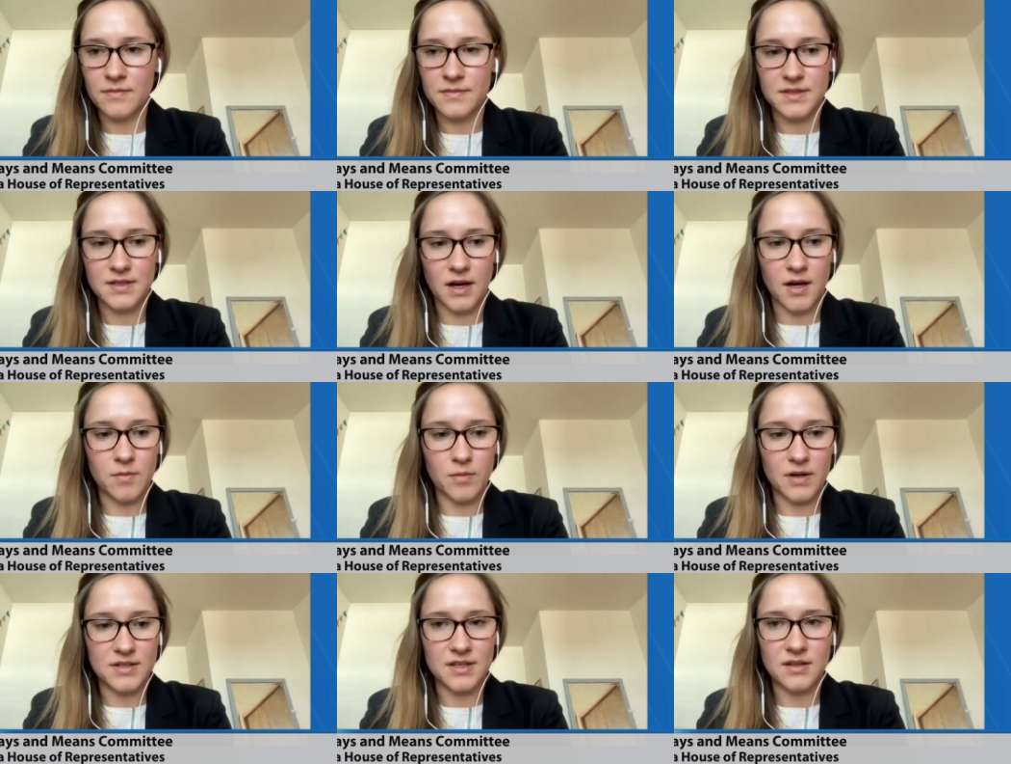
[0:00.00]
Scott,
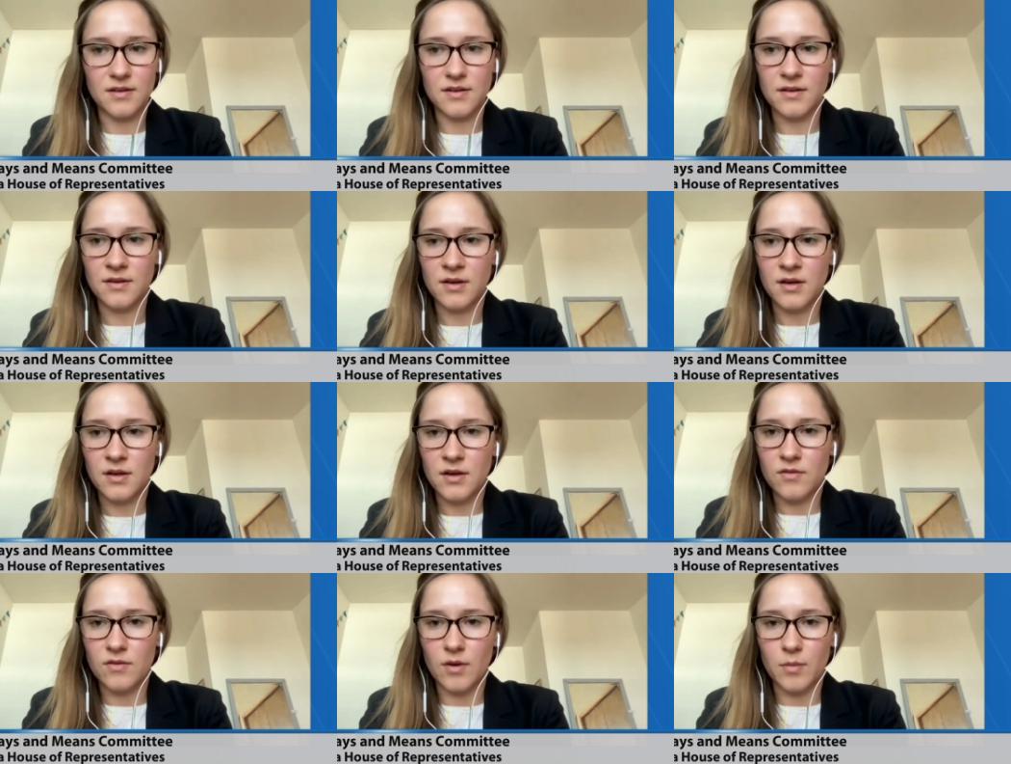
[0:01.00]
present.
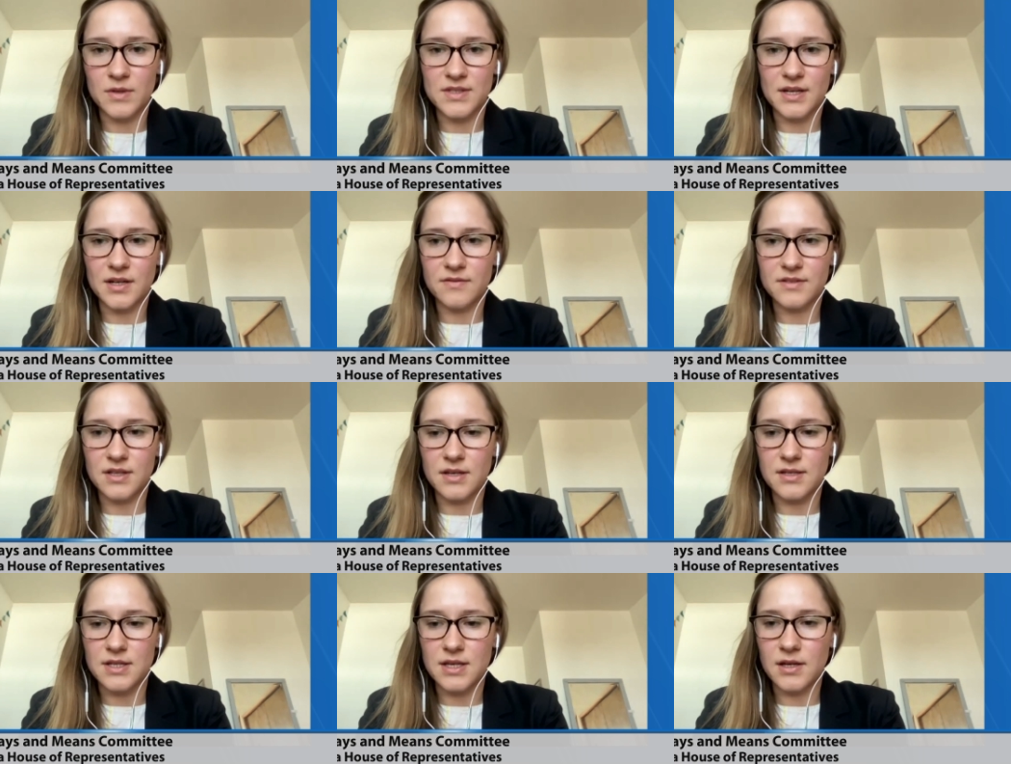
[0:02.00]
Representative
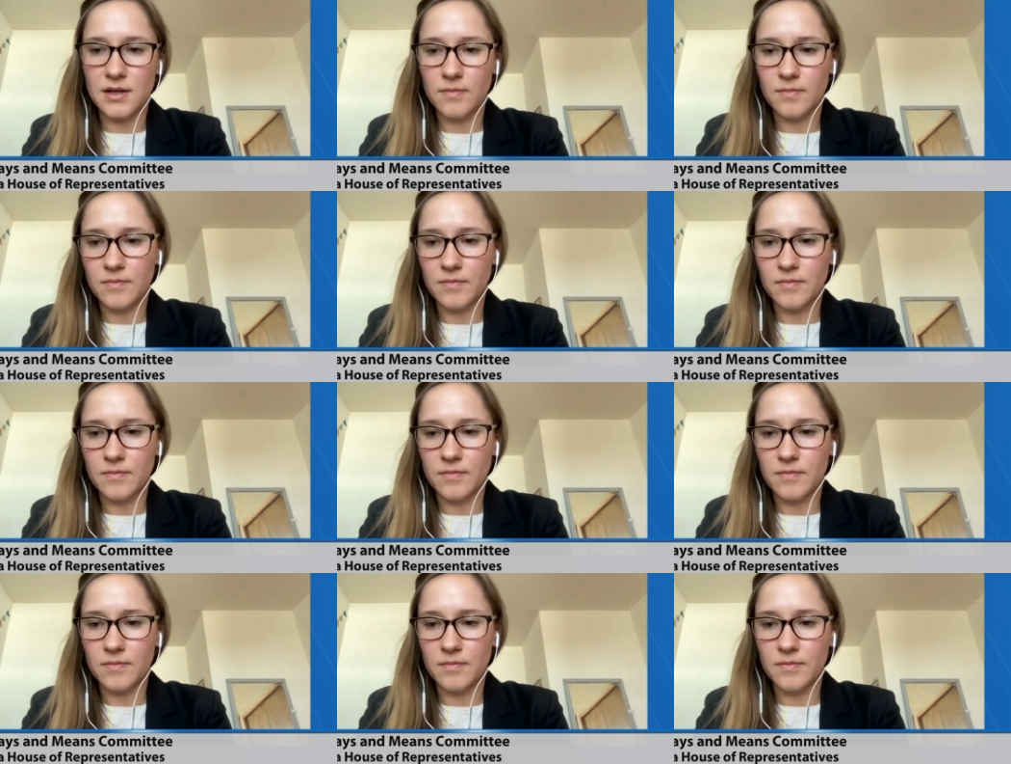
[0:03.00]
Sundin?